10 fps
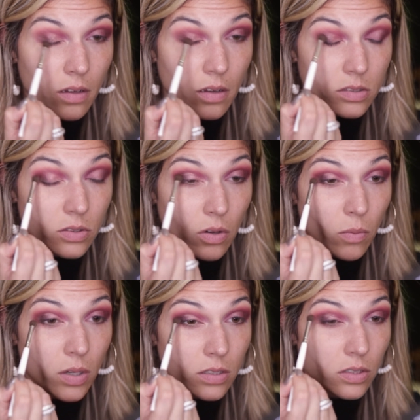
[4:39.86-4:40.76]
Because you
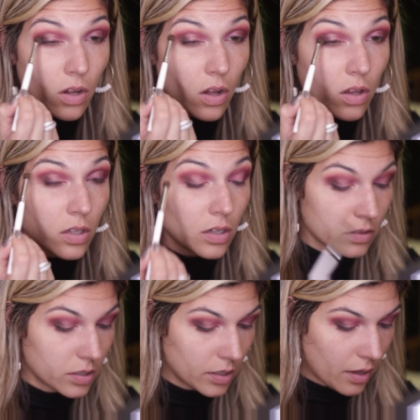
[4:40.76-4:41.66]
want it to all
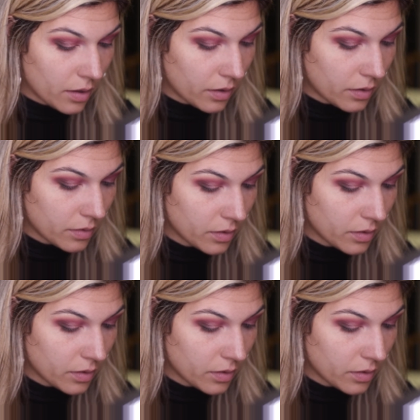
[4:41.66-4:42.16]
look together.